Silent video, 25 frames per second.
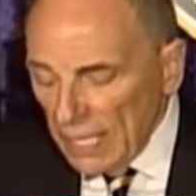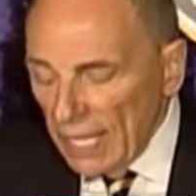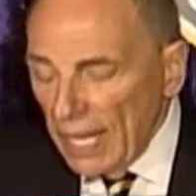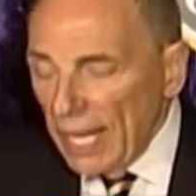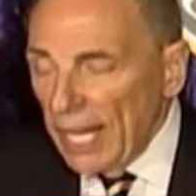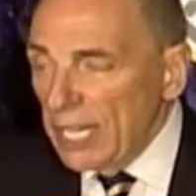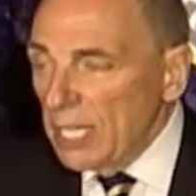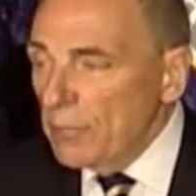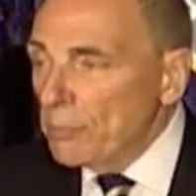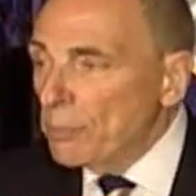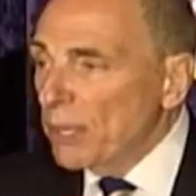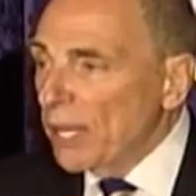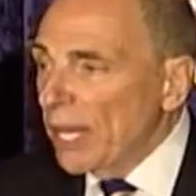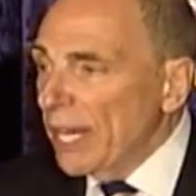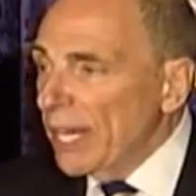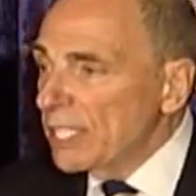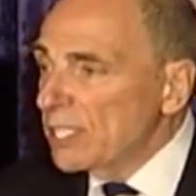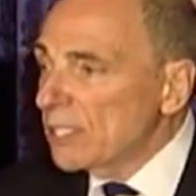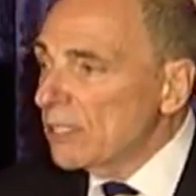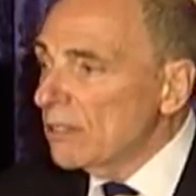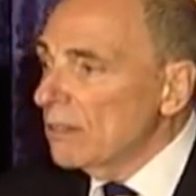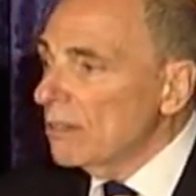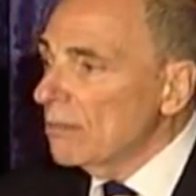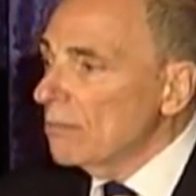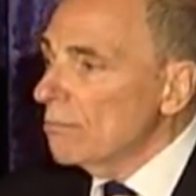and he
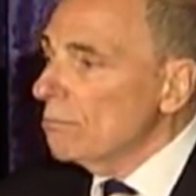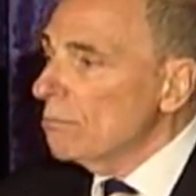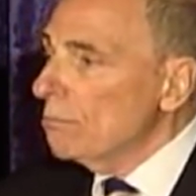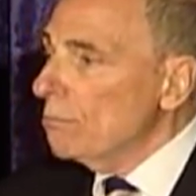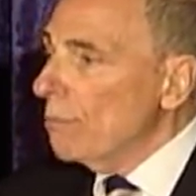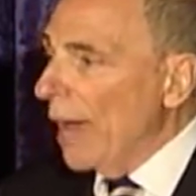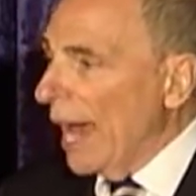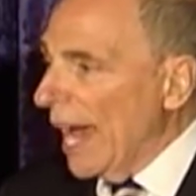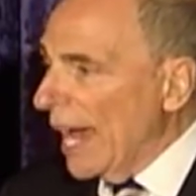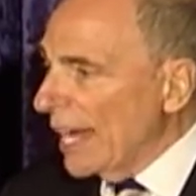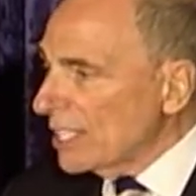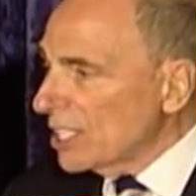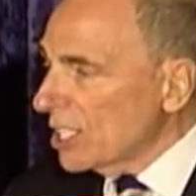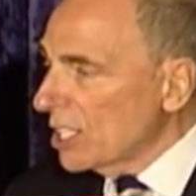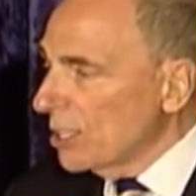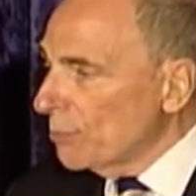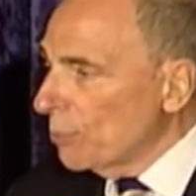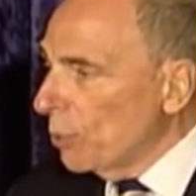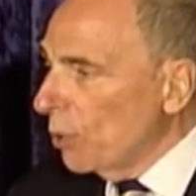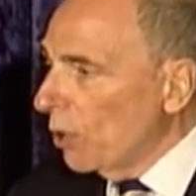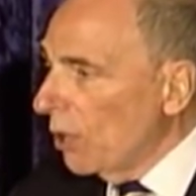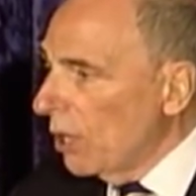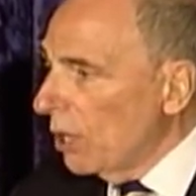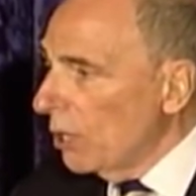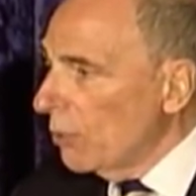plays
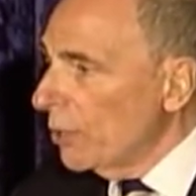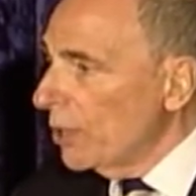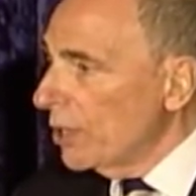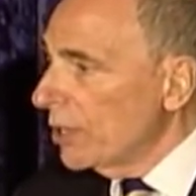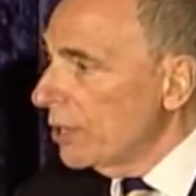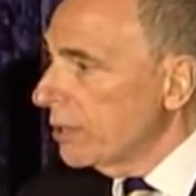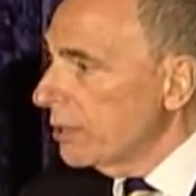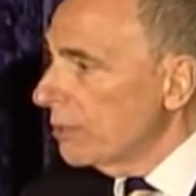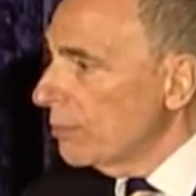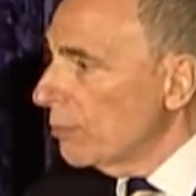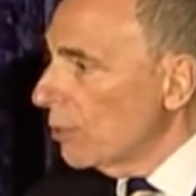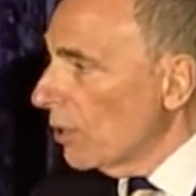basketball with